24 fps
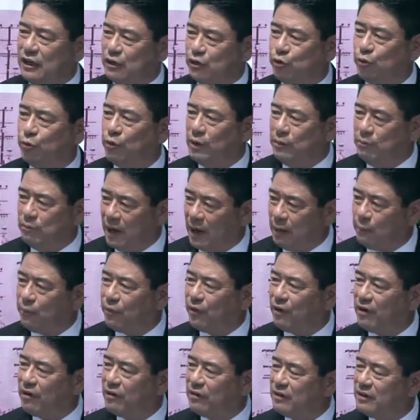to
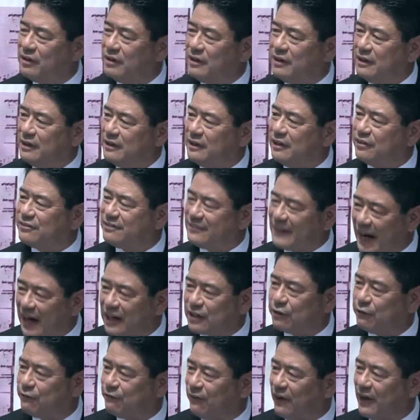remember the
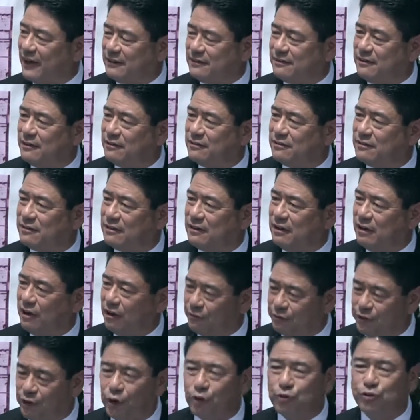sacrifices
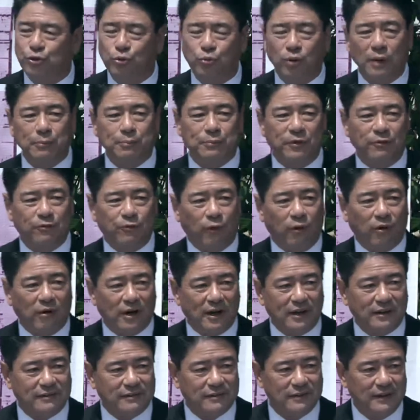of those who went before
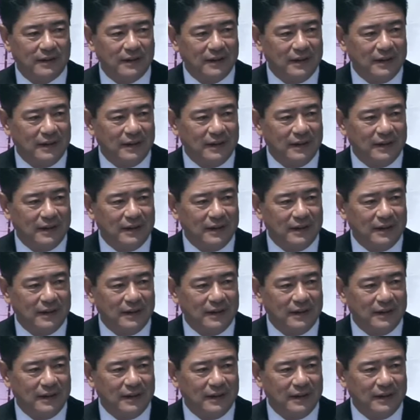us,